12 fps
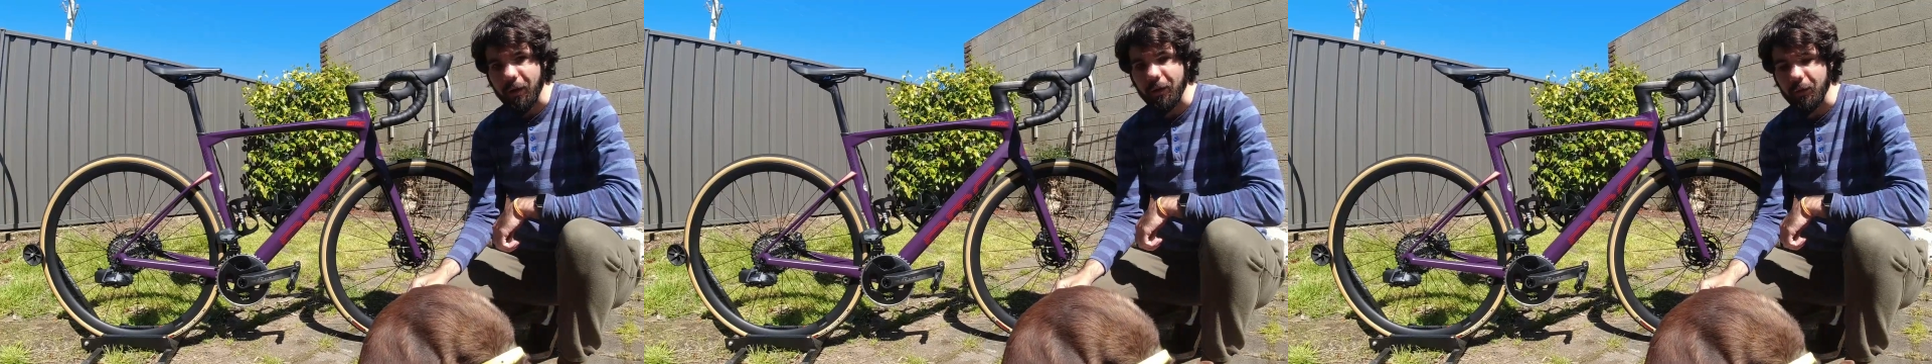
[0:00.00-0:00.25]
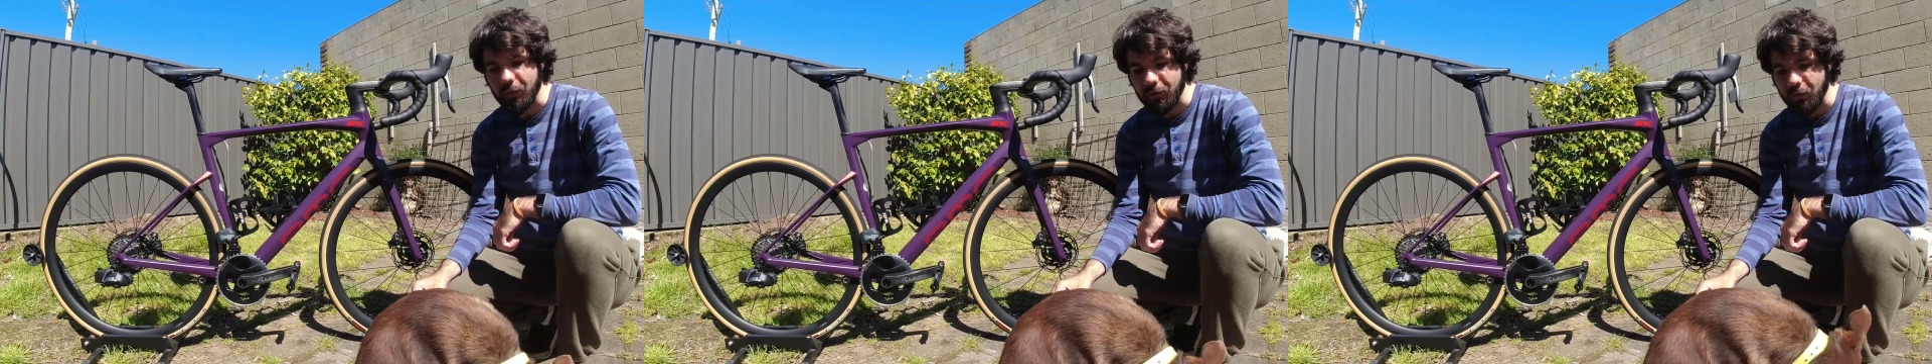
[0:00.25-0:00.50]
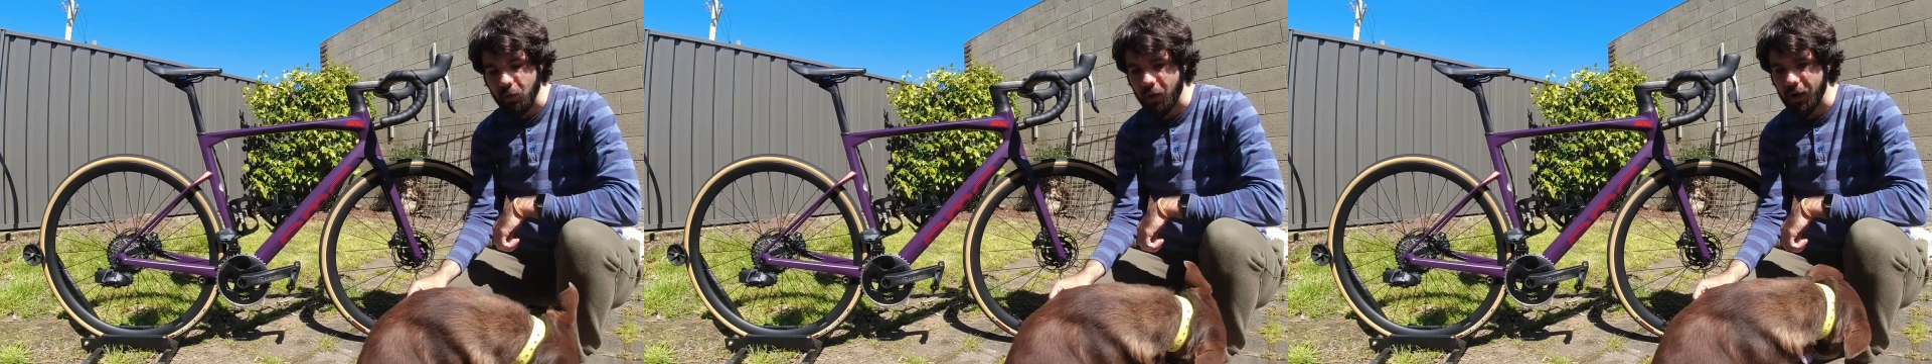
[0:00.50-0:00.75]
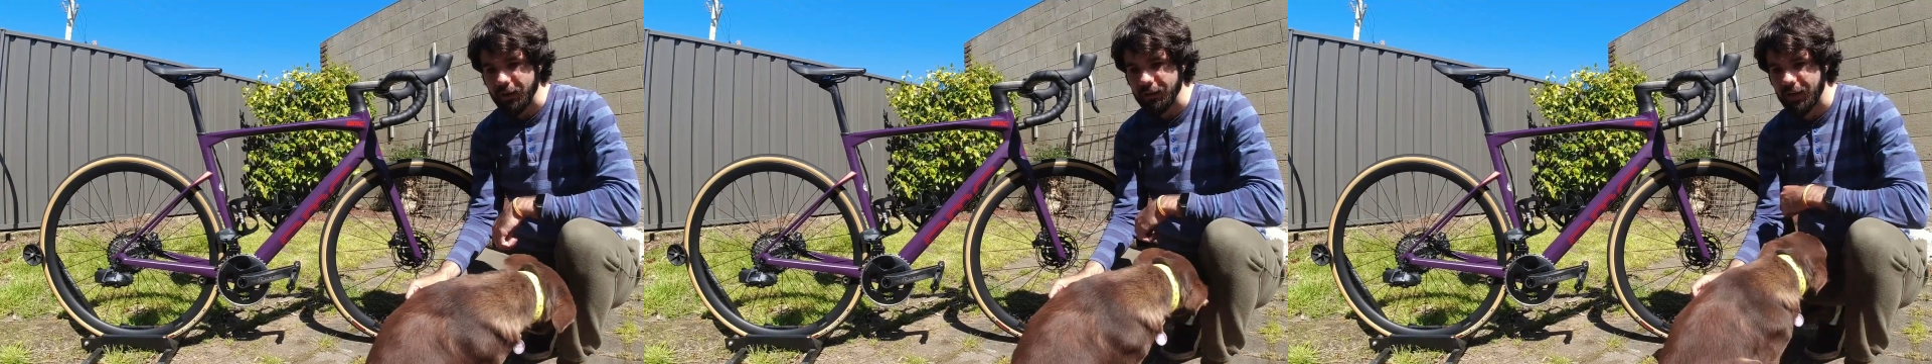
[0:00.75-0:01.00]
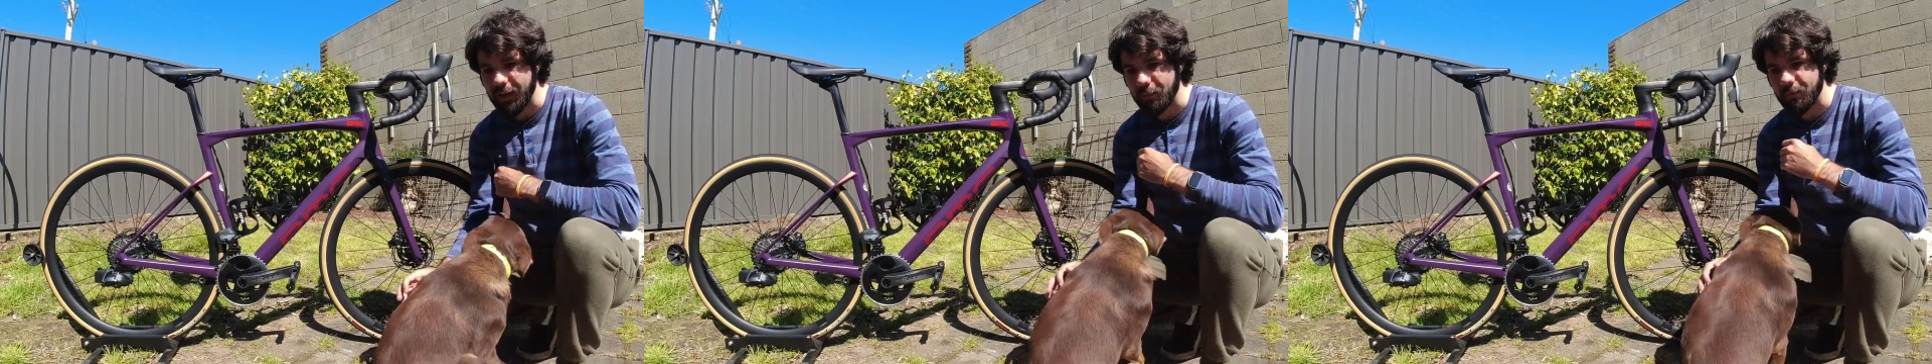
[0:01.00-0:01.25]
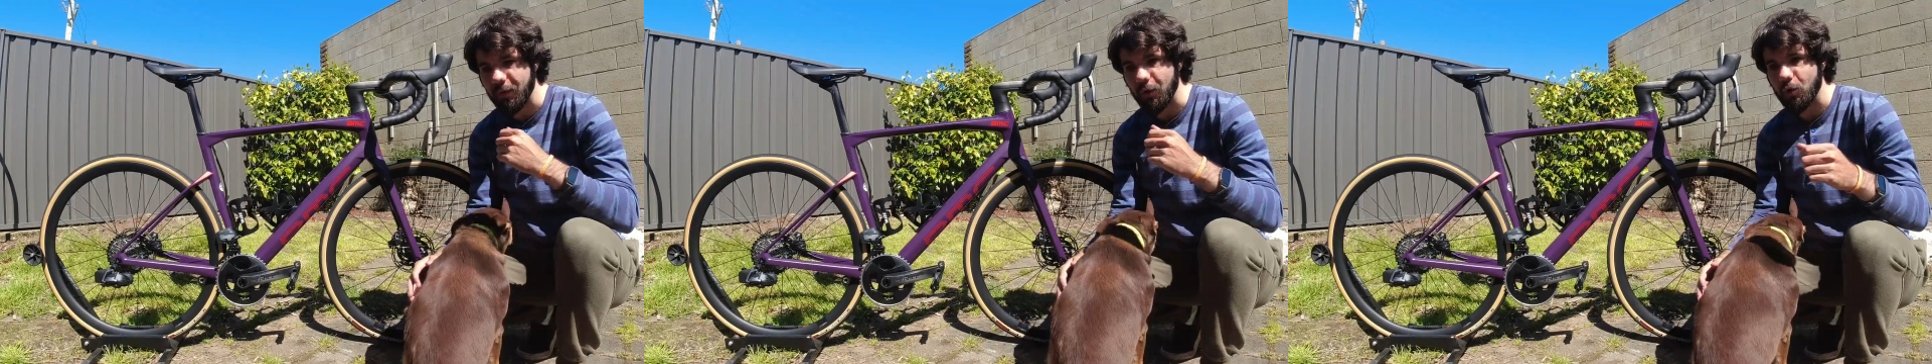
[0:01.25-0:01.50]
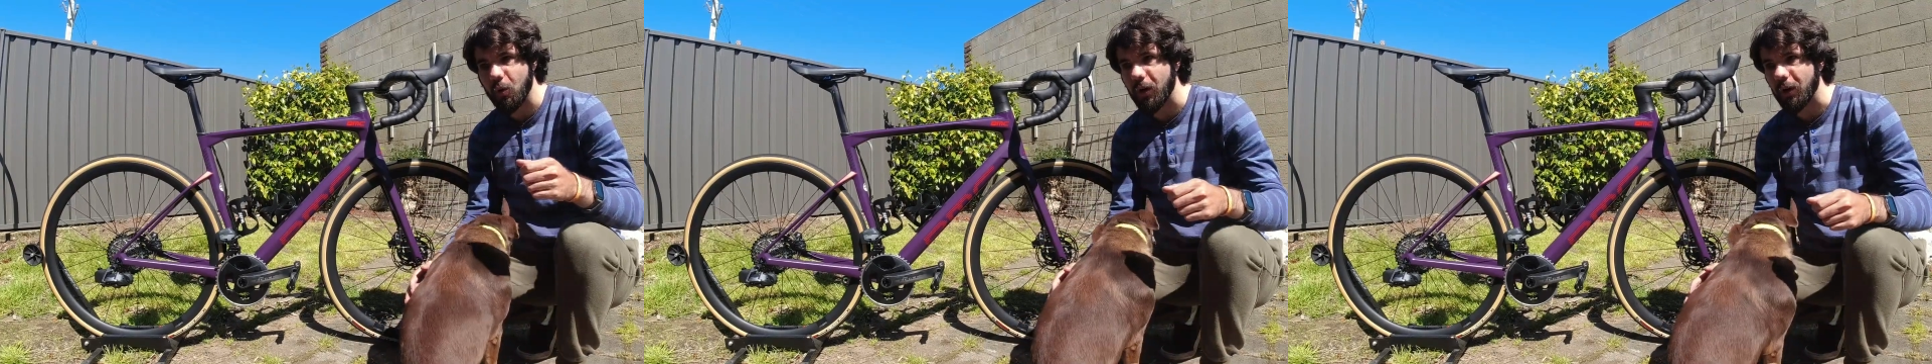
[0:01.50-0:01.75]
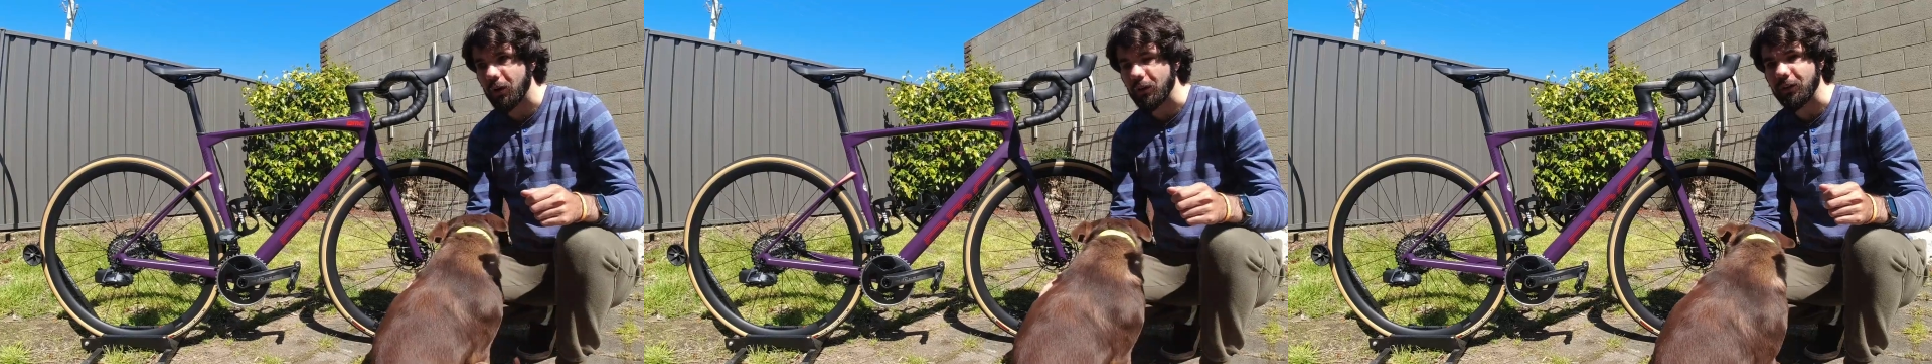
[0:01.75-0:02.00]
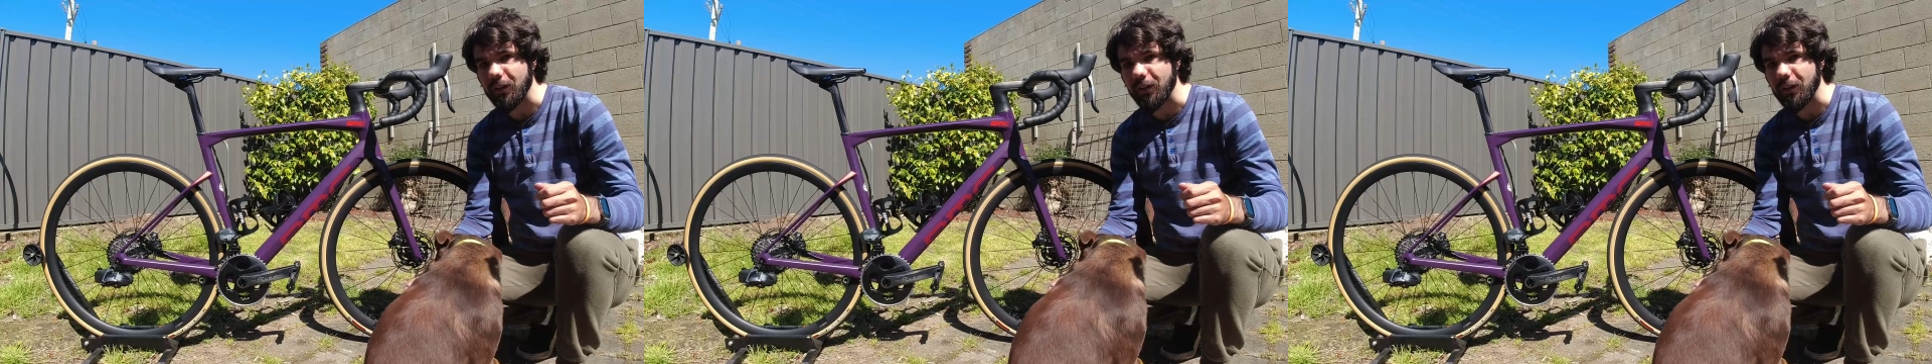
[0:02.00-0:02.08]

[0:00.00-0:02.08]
it was quite, felt quite a lot